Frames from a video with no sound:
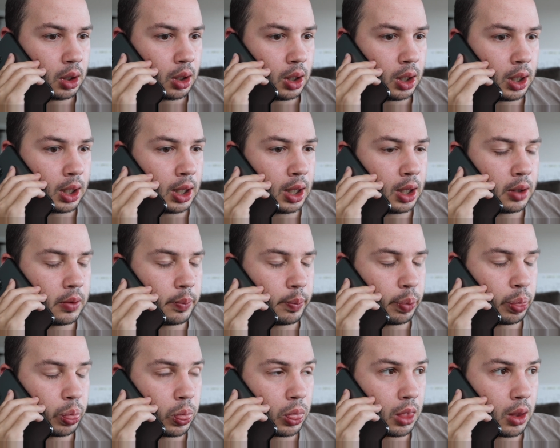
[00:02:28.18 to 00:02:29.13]
I
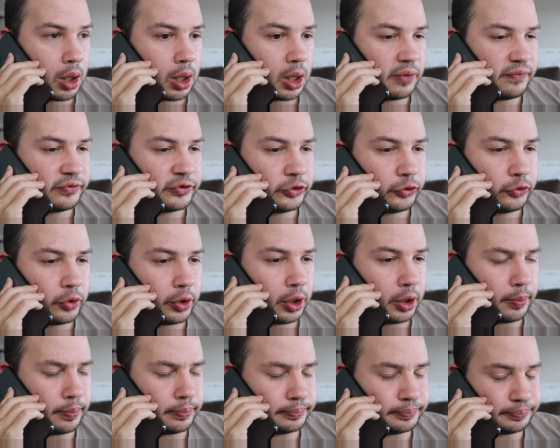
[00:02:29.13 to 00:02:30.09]
have to
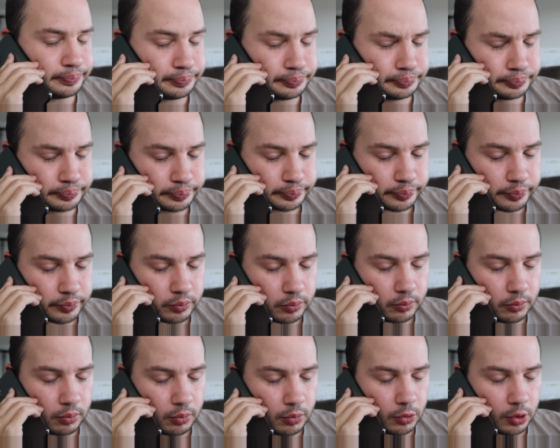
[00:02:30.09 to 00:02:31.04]
I'm
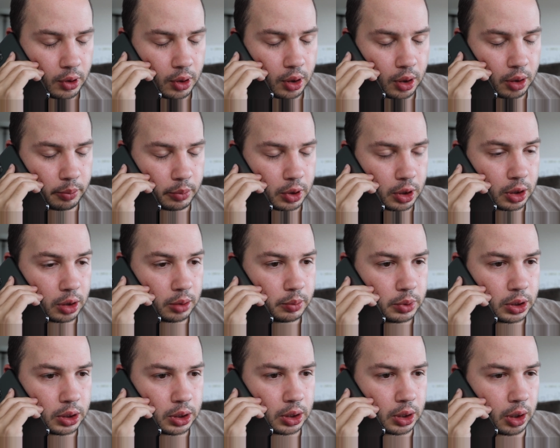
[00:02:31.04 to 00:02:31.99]
gonna
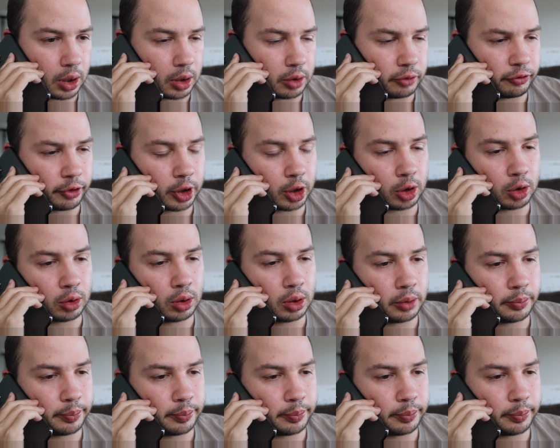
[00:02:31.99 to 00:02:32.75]
be unavailable.